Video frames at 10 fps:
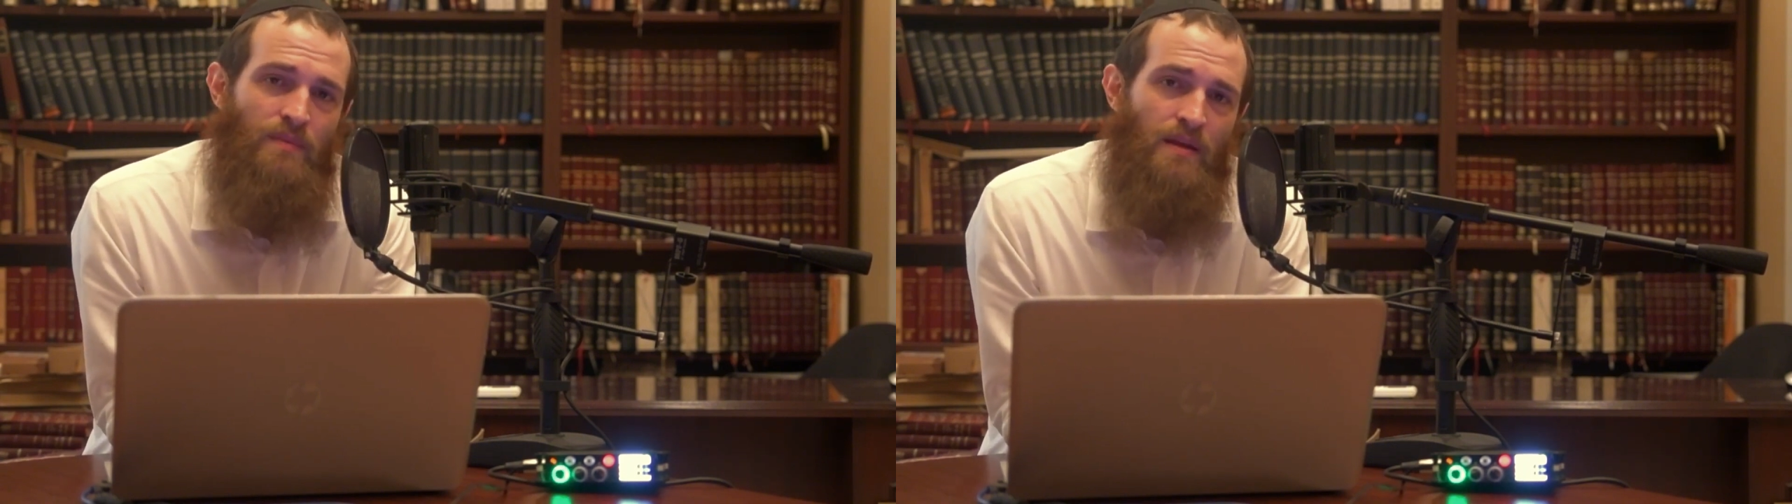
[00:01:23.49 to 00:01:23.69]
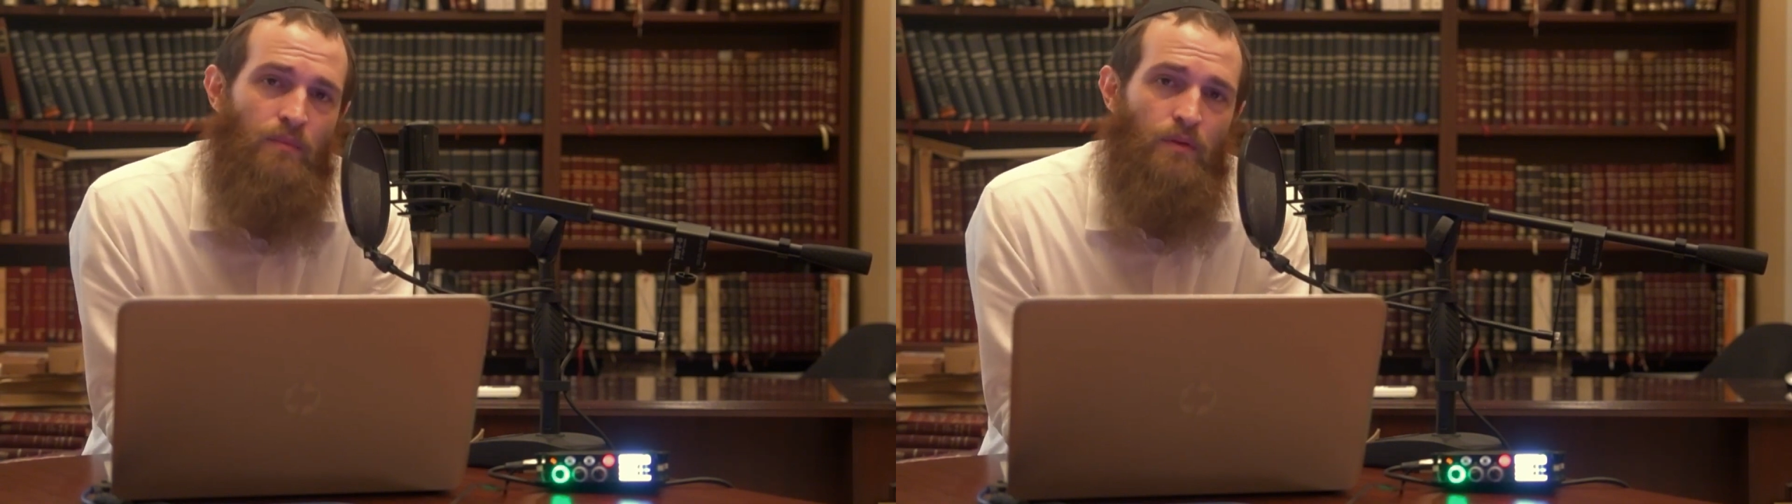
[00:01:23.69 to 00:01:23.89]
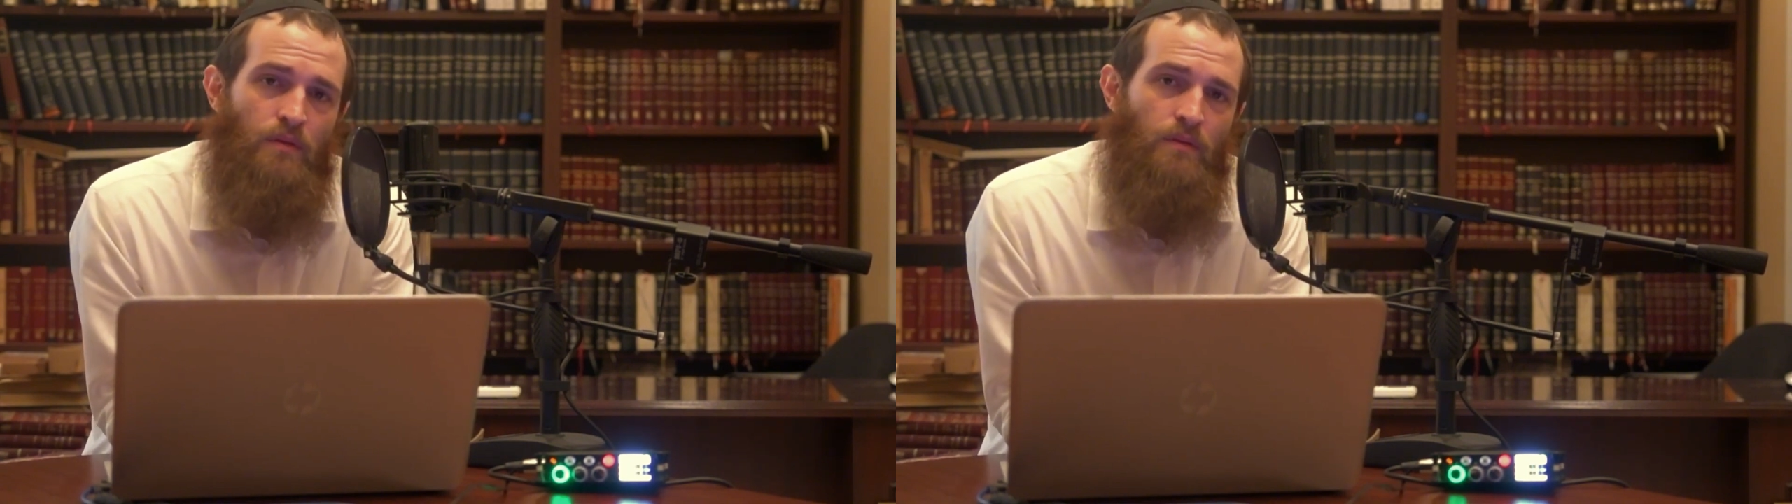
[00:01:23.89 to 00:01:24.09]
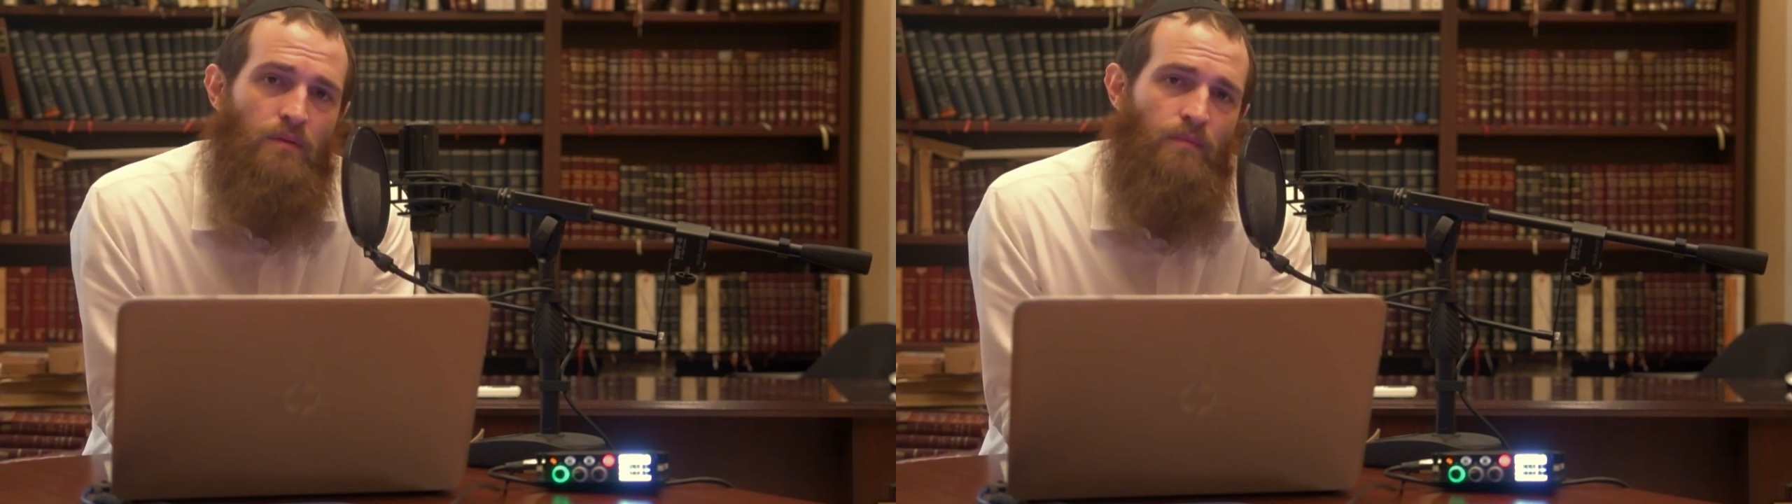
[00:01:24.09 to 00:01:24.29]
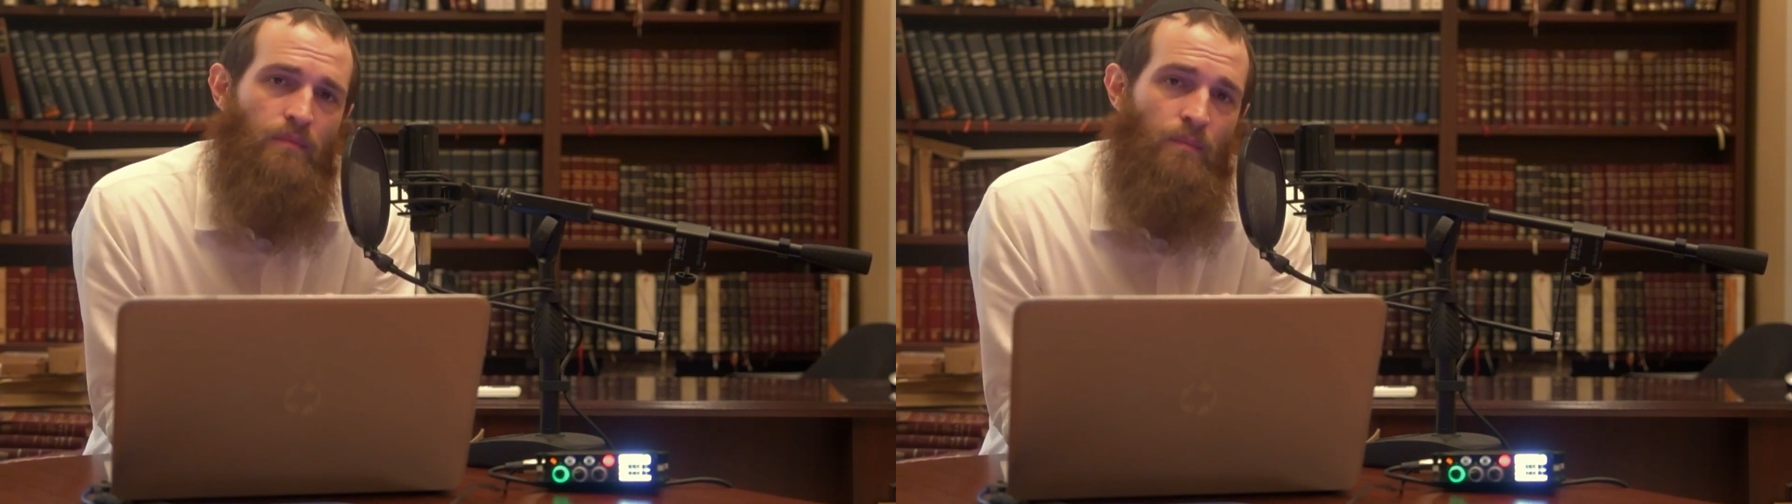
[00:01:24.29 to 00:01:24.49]
minimal
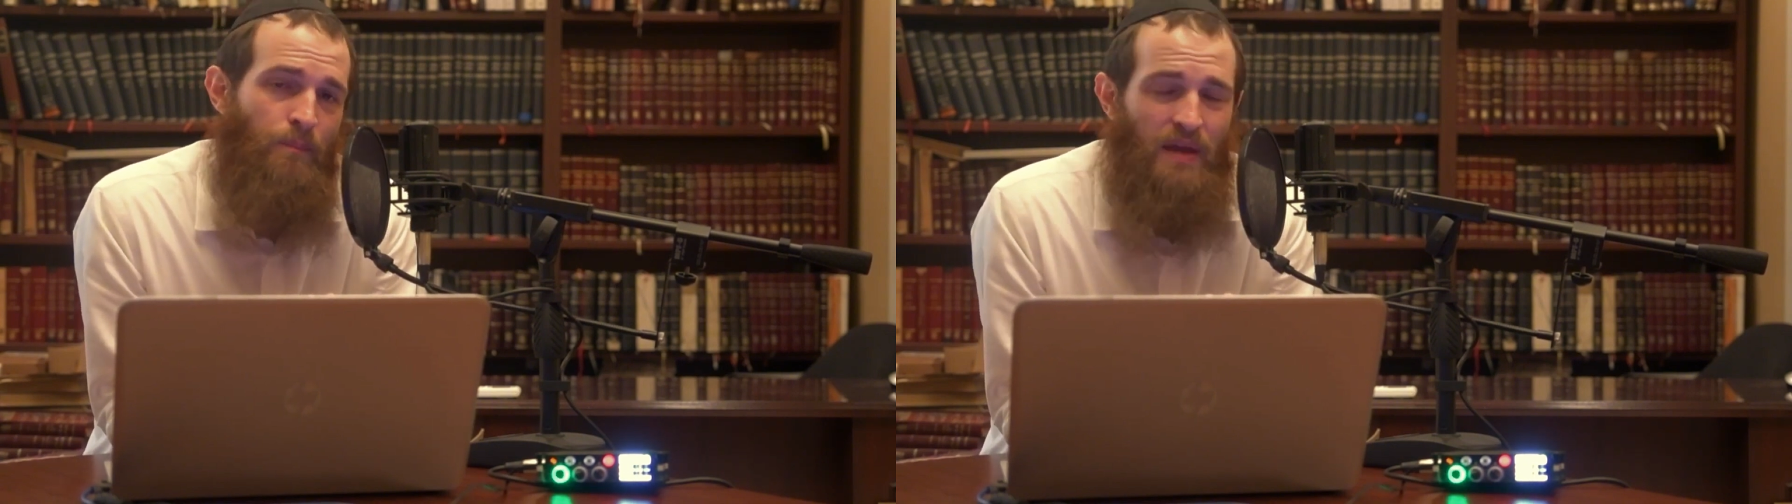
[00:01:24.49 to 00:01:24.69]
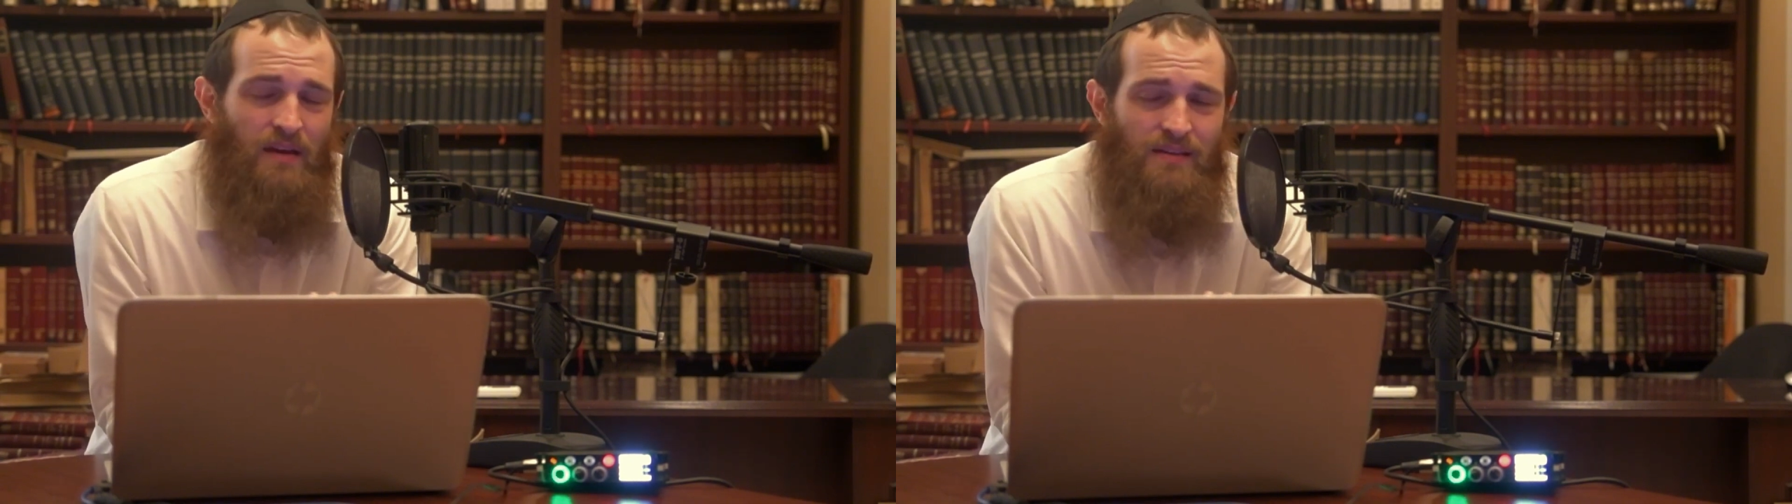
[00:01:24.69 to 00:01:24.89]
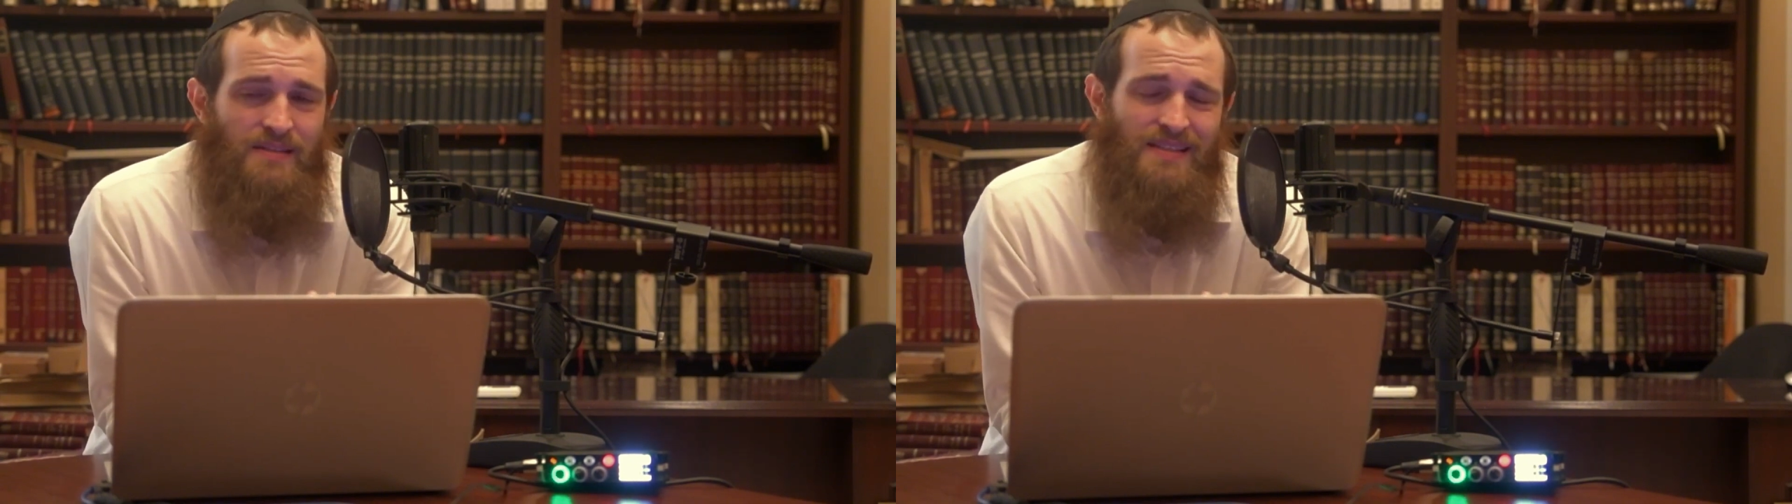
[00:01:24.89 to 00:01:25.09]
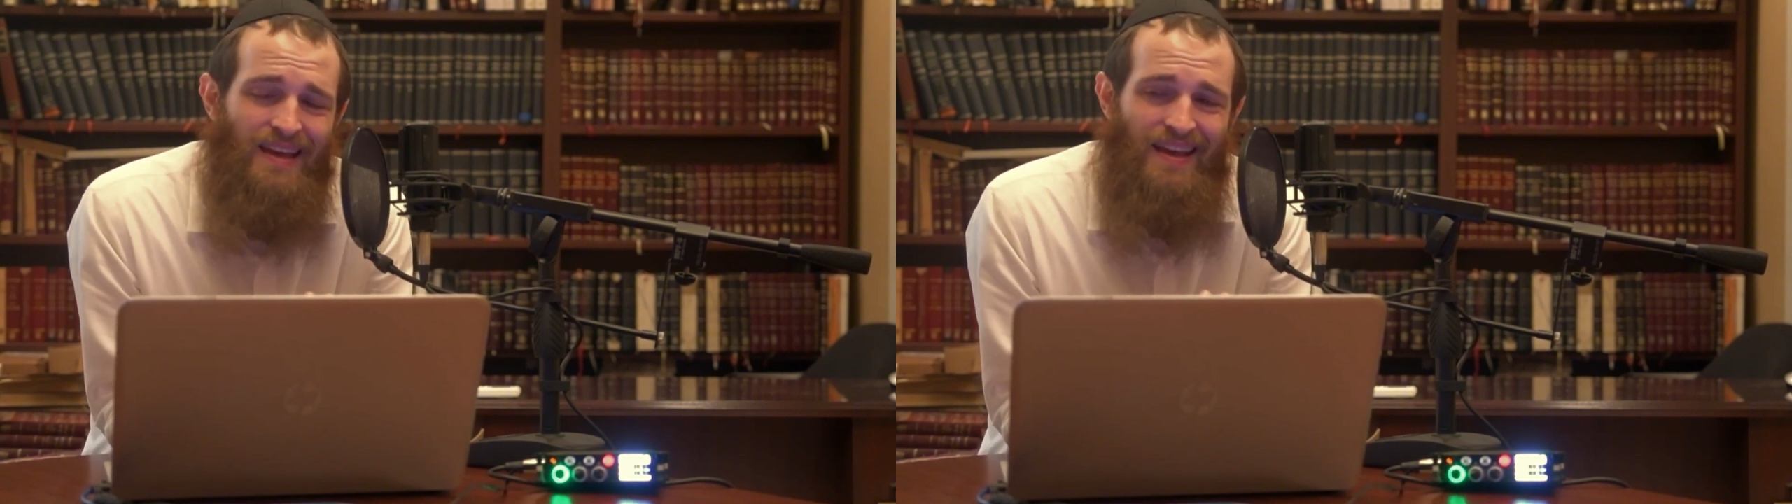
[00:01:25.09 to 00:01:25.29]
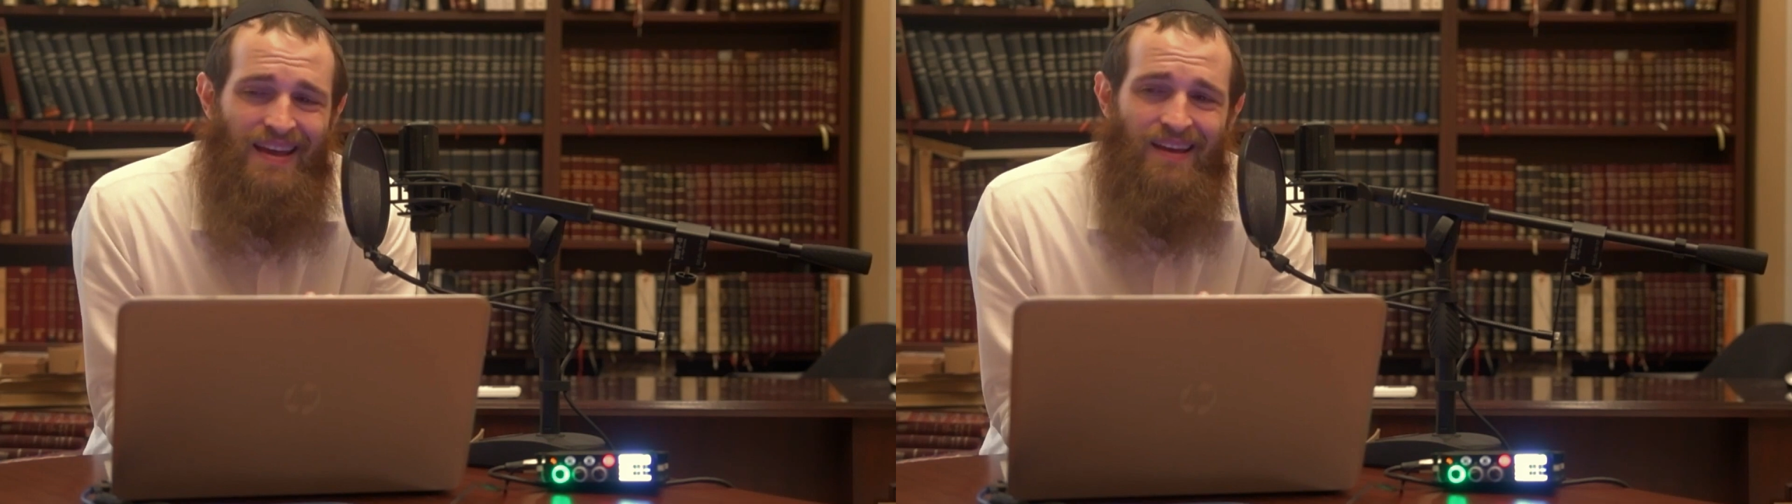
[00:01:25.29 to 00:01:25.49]
because